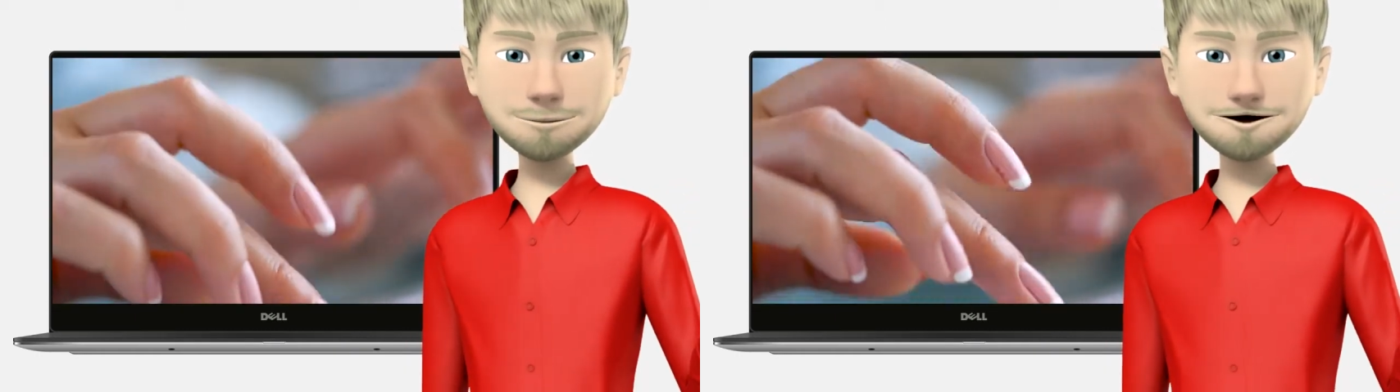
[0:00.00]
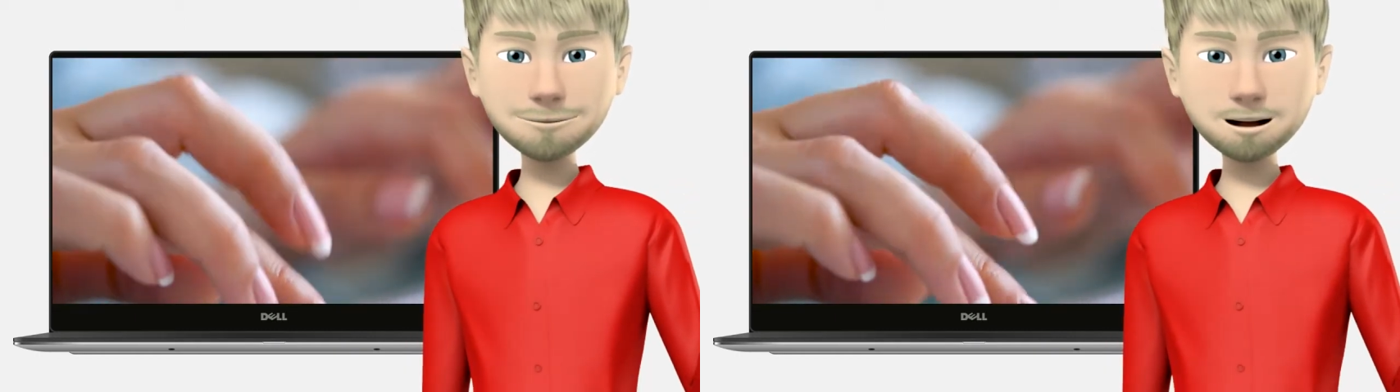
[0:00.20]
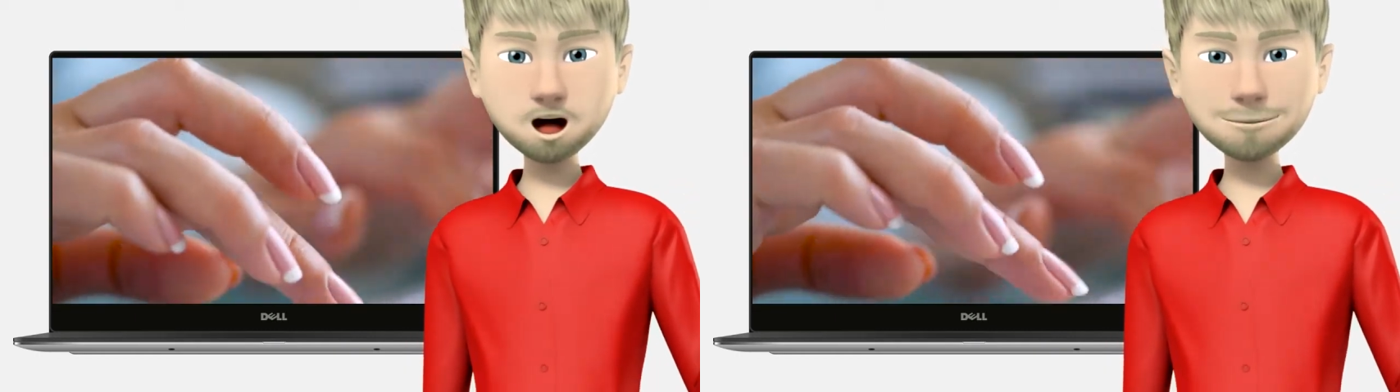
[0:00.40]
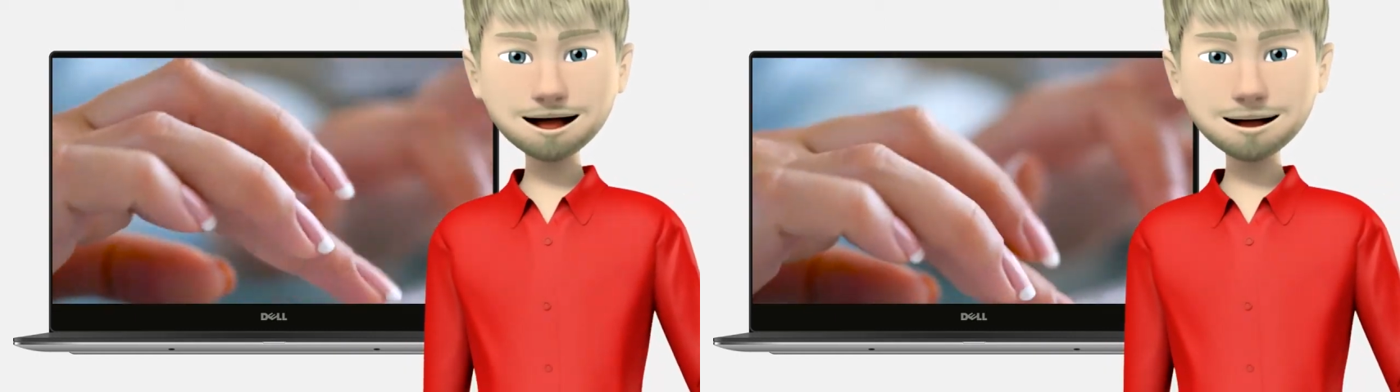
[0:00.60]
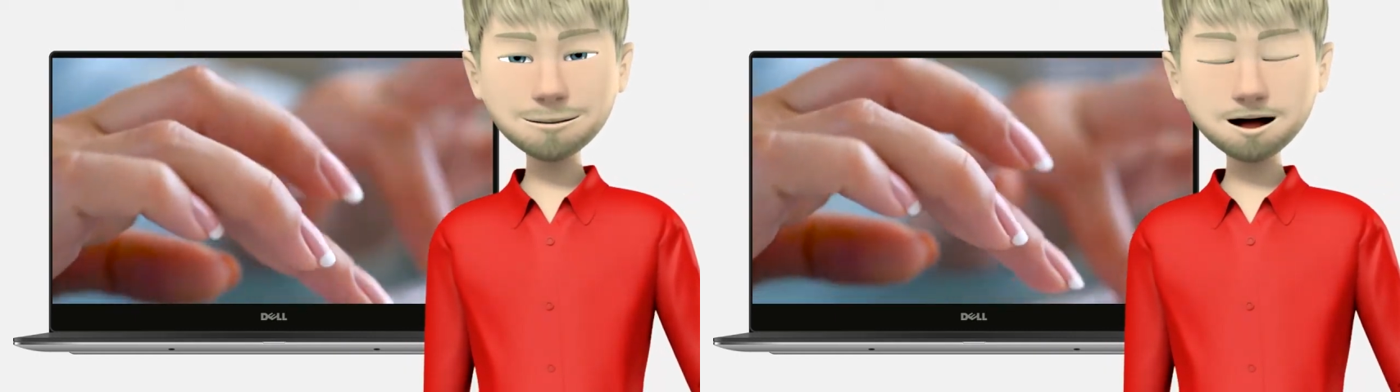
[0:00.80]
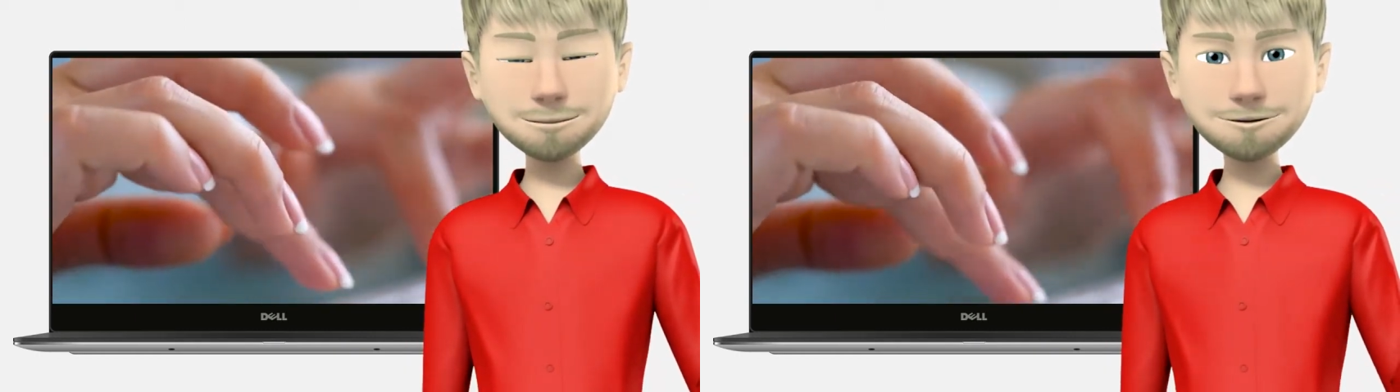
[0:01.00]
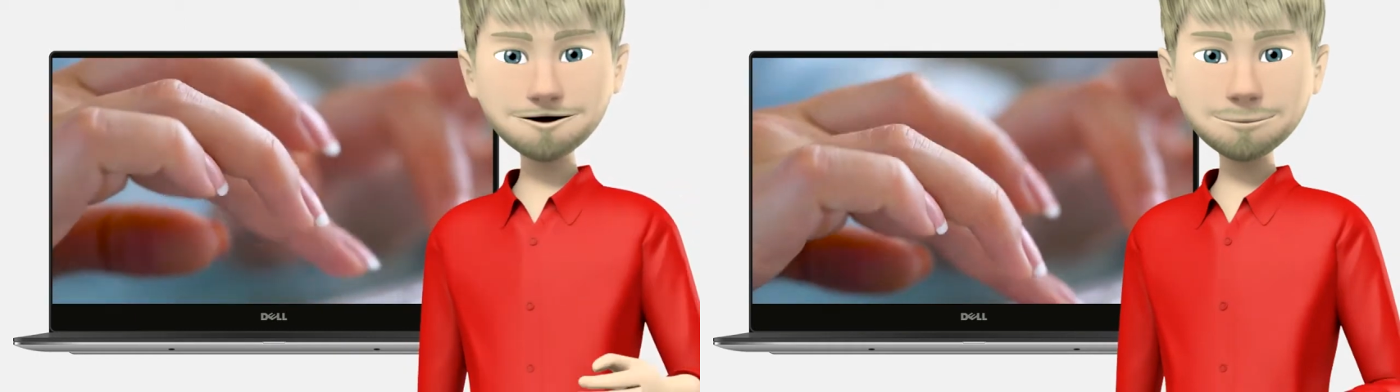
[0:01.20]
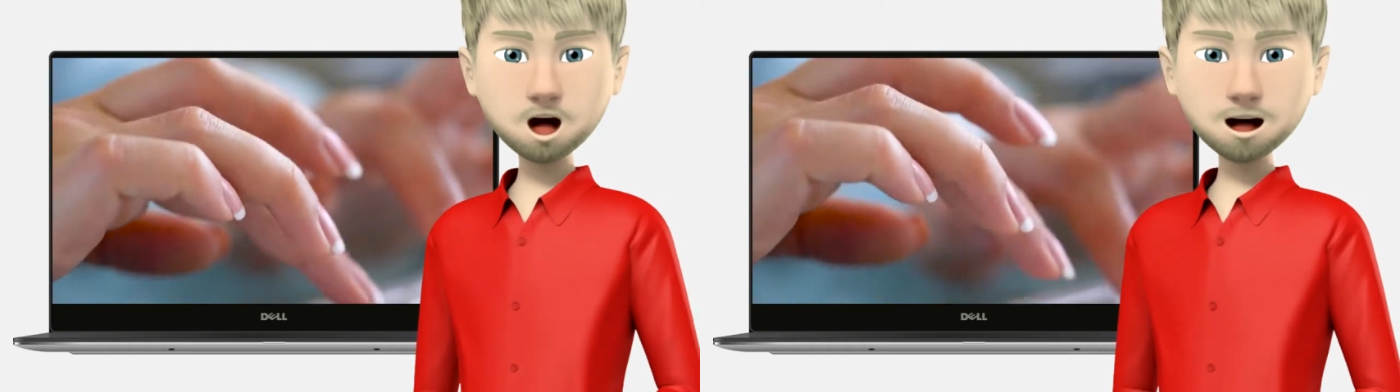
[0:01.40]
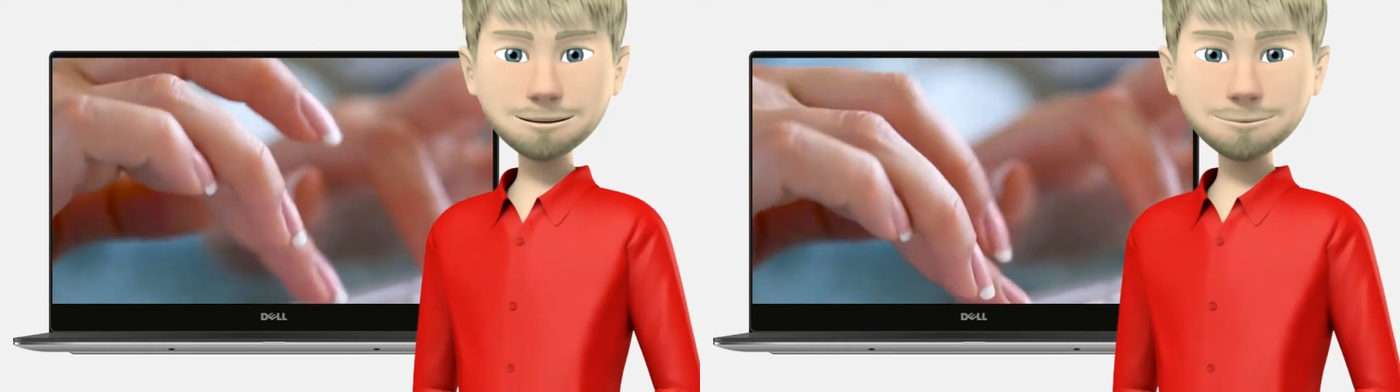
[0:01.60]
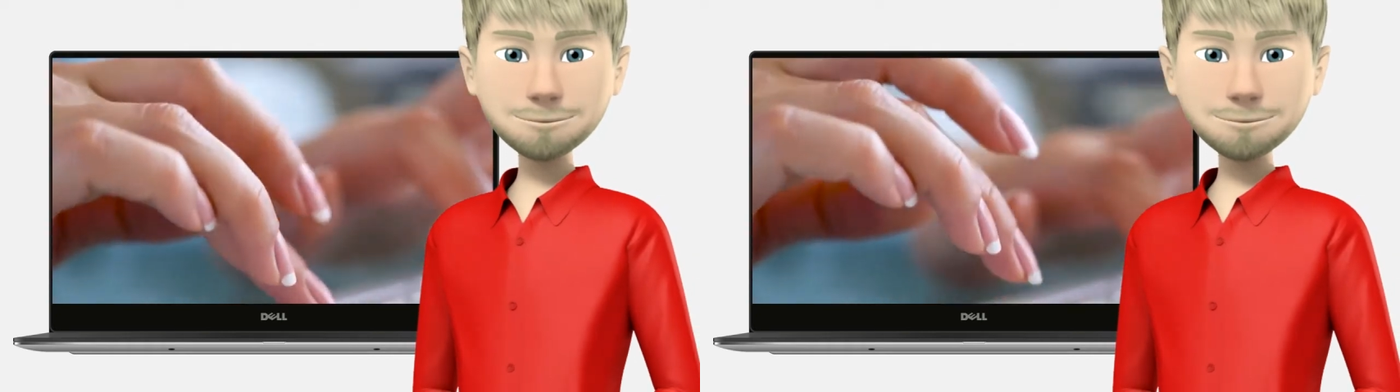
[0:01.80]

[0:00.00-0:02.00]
at the land registry and cadaster.